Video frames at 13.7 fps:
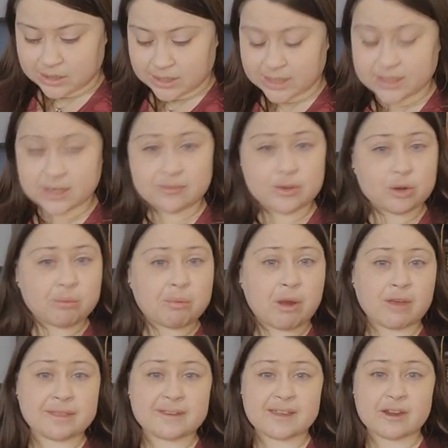Any of your
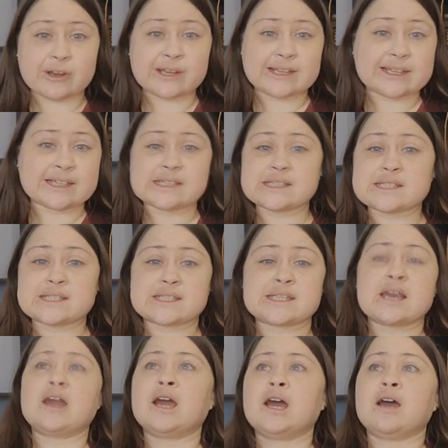apothecary needs,
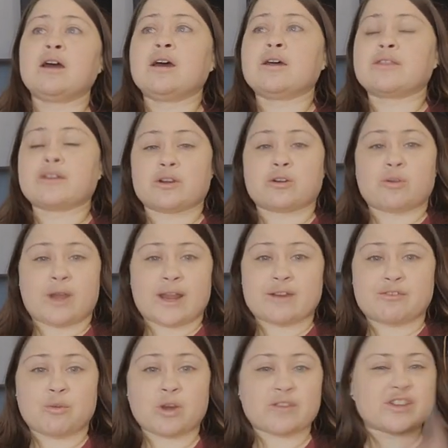they're great
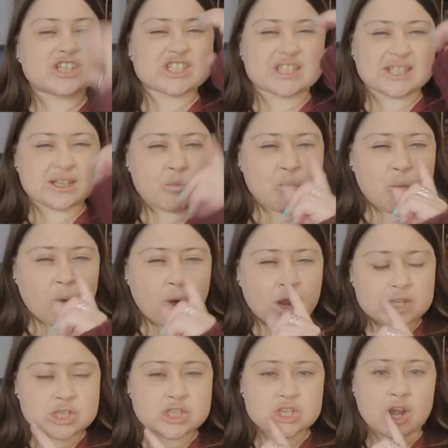for if you just need
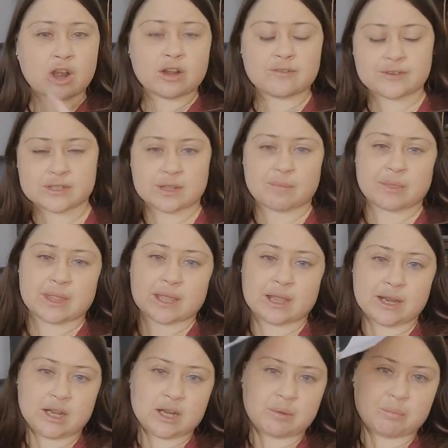one jar for something. I
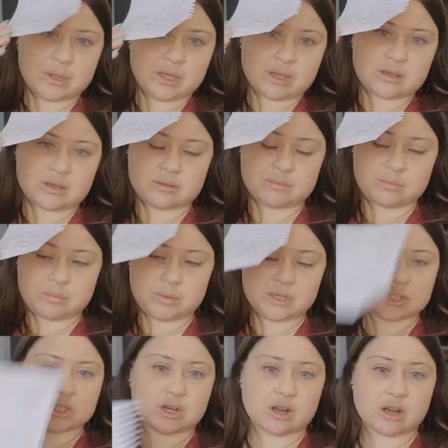got a big
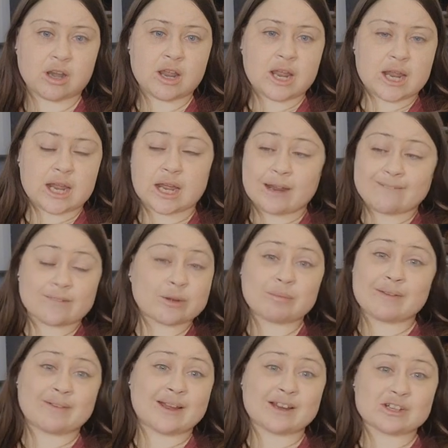jar for my
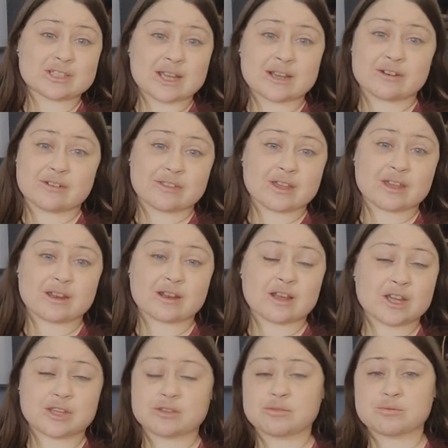fire cider that I
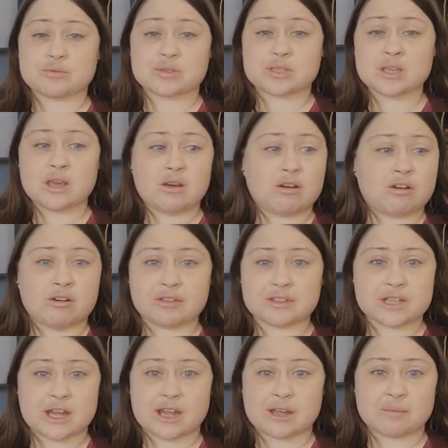use all the
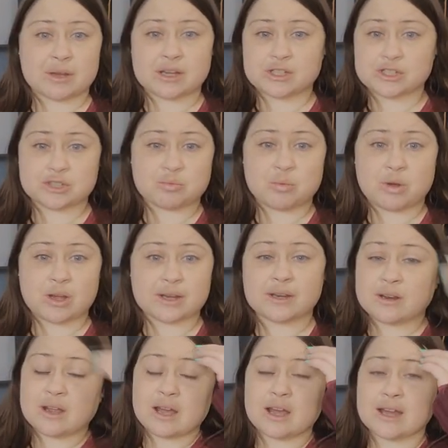time. Just
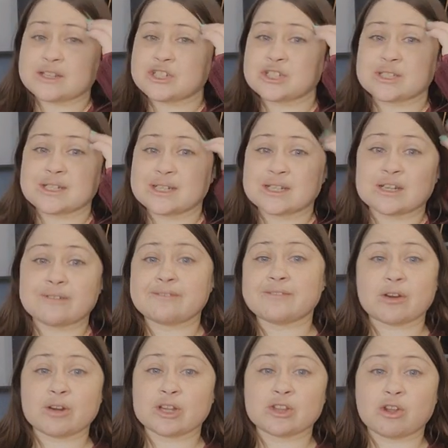one. I just needed a
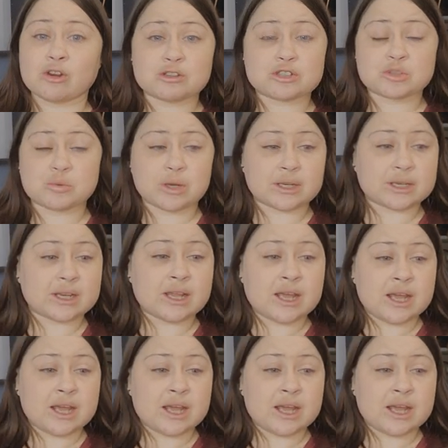very large one